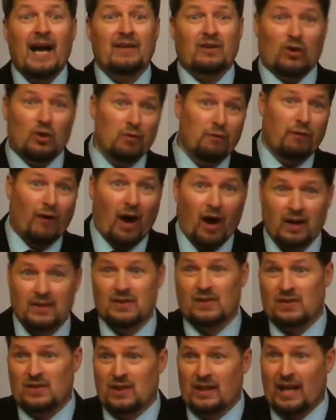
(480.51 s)
two
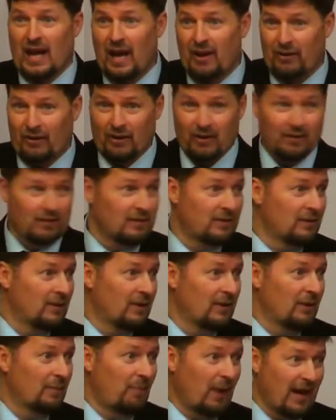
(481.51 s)
foxes together
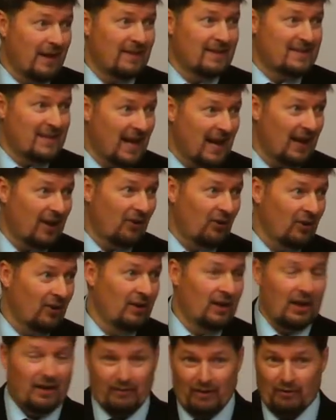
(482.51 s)
by the tail.
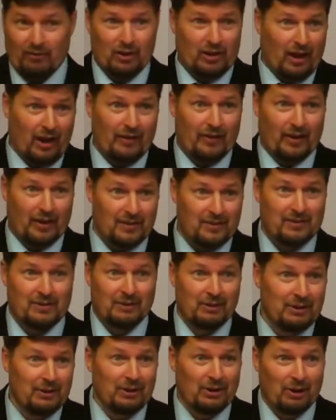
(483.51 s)
I've never done this,
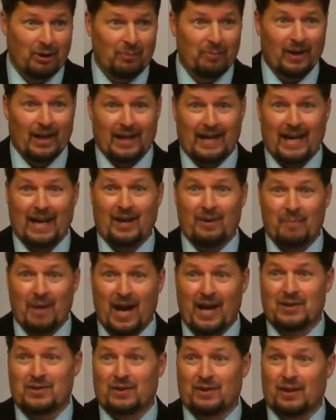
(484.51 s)
you know, but I can't
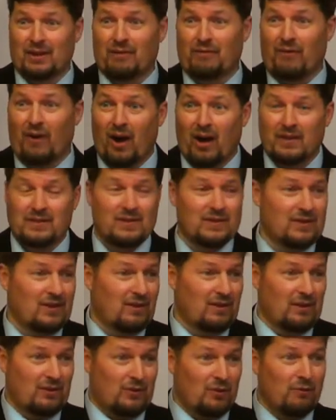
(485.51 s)
imagine that the foxes,
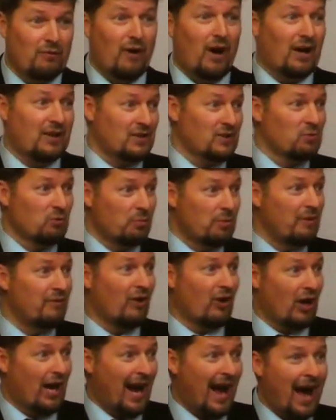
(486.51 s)
the two foxes would be
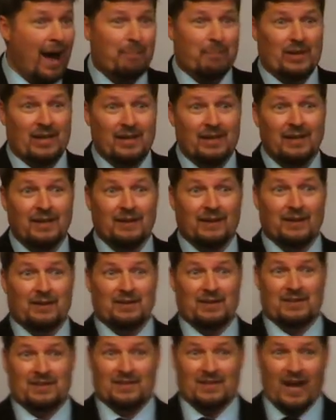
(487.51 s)
very happy that
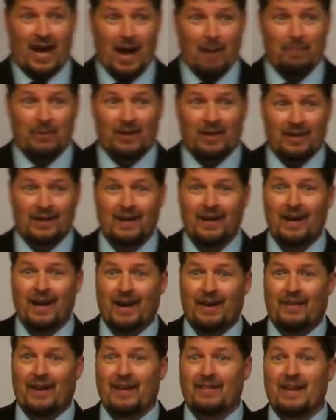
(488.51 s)
this is happening.
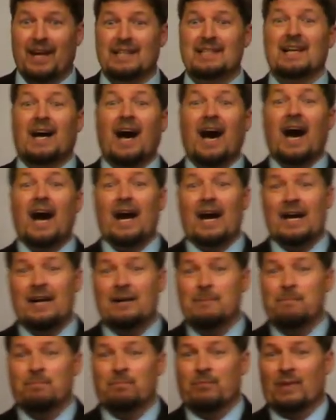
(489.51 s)
And then they tie
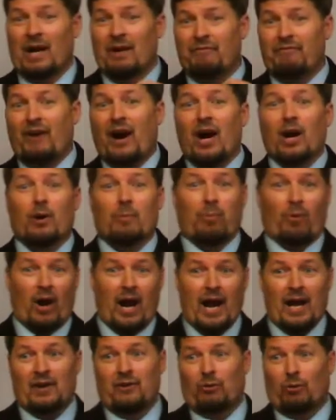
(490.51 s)
a
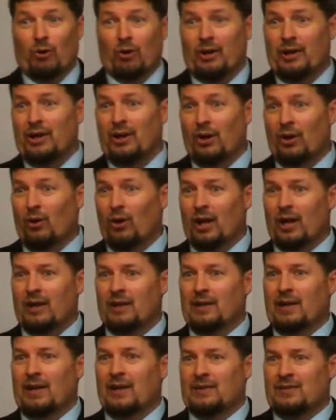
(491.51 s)
firebrand or, you know,
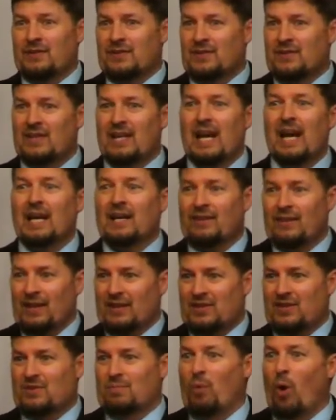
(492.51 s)
a, a stick
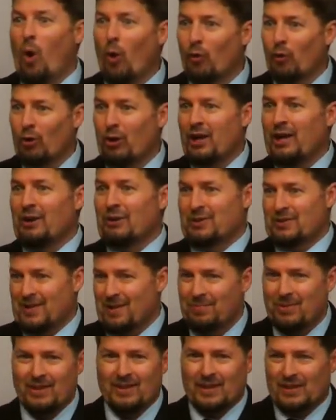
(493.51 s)
that's smoldering or
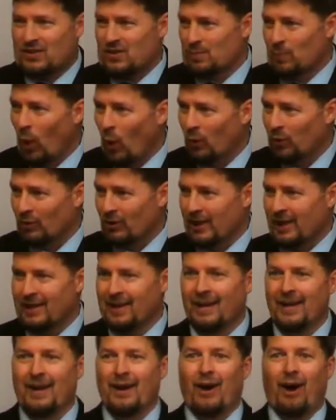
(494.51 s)
something that's smoldering
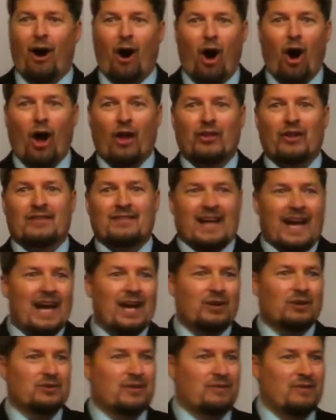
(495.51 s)
on the
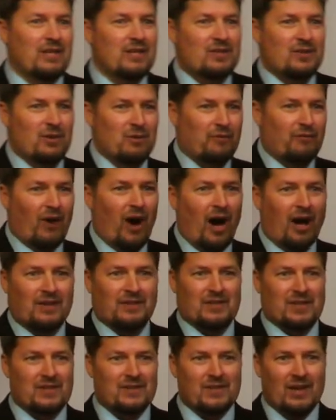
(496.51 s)
tails of these two
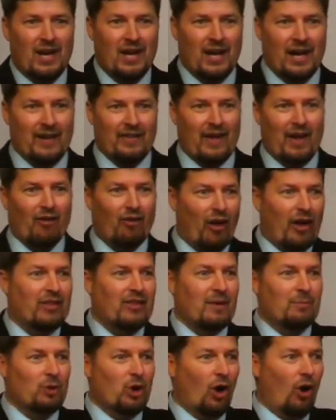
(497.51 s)
foxes and they let
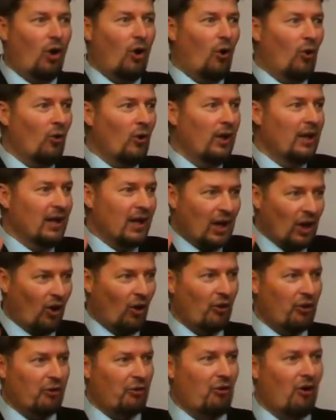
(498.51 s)
them go in
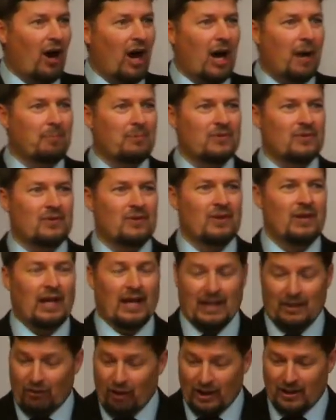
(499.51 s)
all the crops
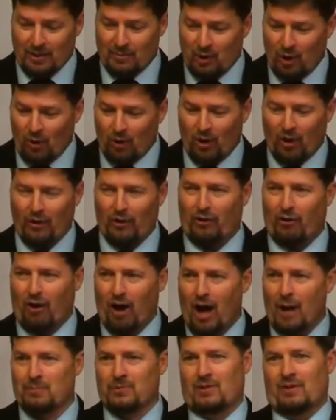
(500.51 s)
and he let them go in all the
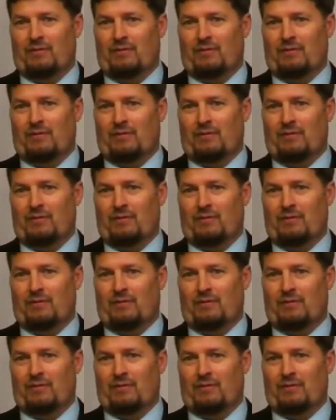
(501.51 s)
crops of the